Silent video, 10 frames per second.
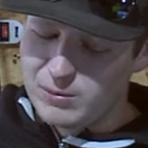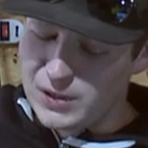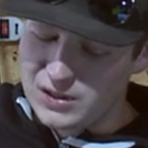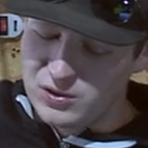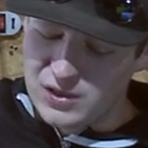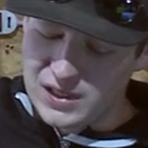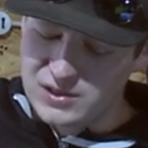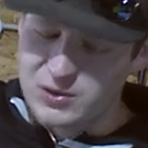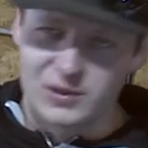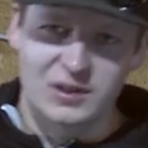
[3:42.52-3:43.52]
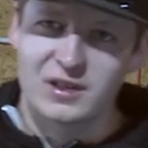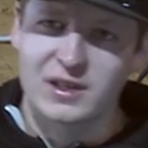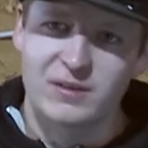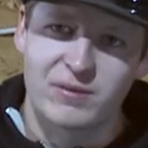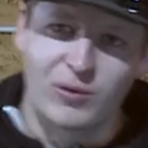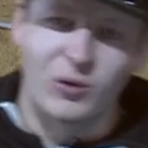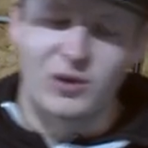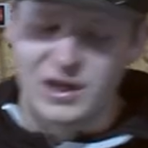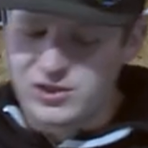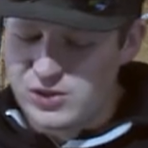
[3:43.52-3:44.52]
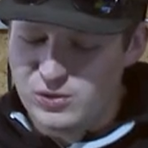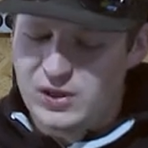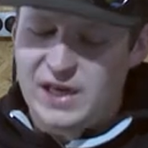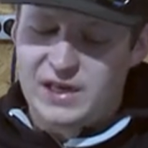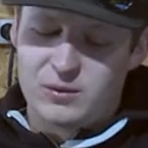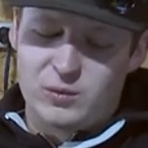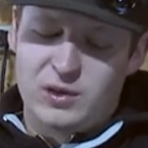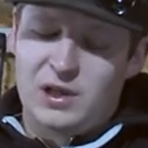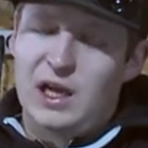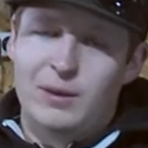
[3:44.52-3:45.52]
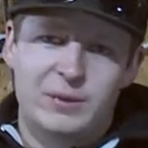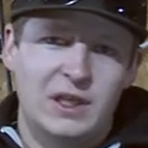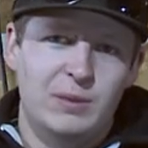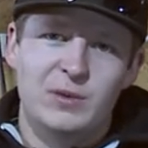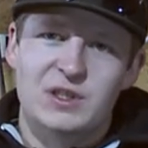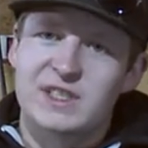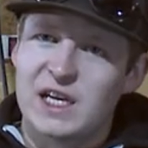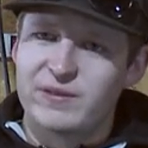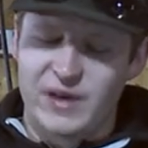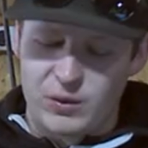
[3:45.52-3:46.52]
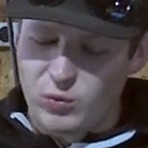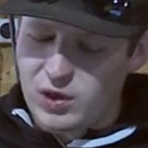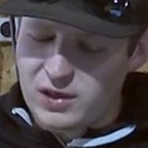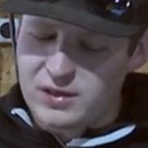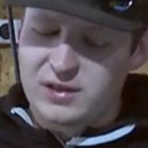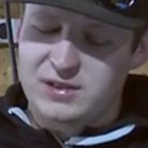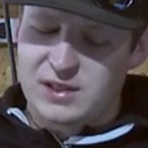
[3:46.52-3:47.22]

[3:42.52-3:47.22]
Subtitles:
But you guys who are looking for a shoe that will help keep you safe at work,